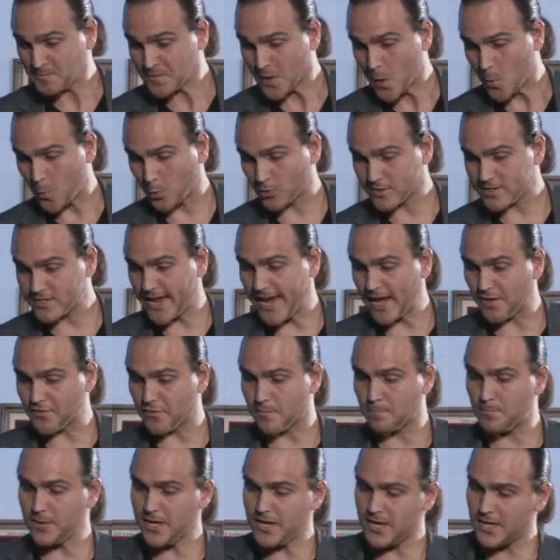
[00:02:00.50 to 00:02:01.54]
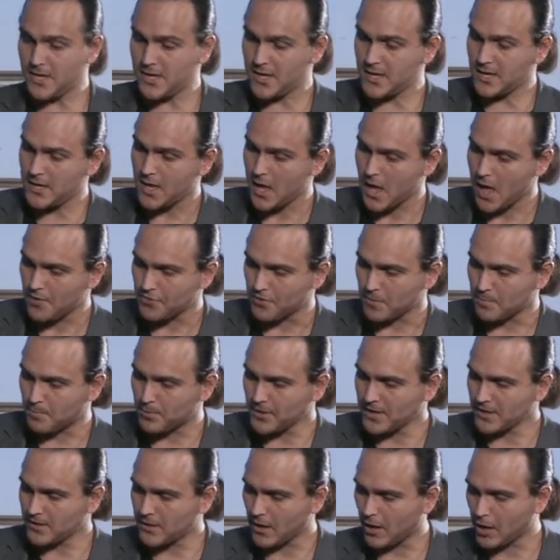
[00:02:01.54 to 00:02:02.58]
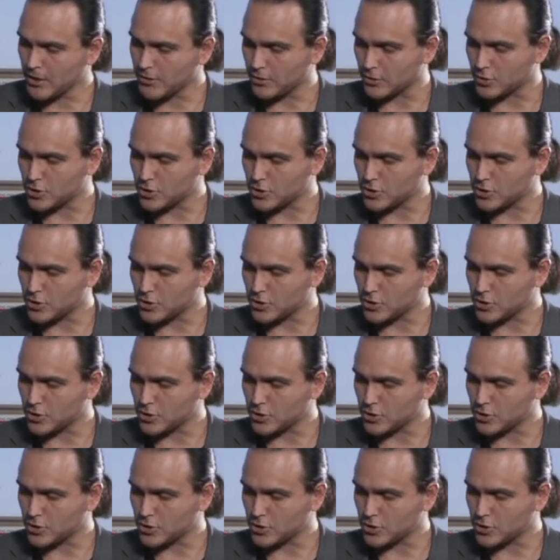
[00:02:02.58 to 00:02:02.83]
We'll take the B goes on